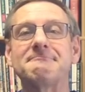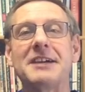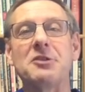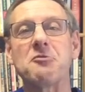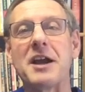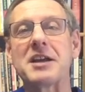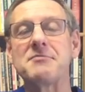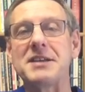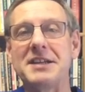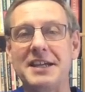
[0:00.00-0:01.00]
and
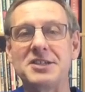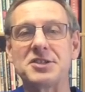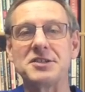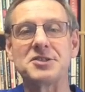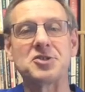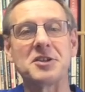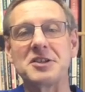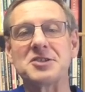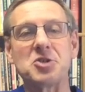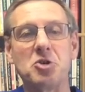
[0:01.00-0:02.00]
recommendations during
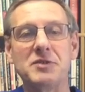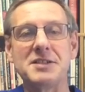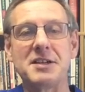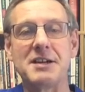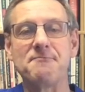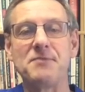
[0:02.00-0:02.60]
this COVID time.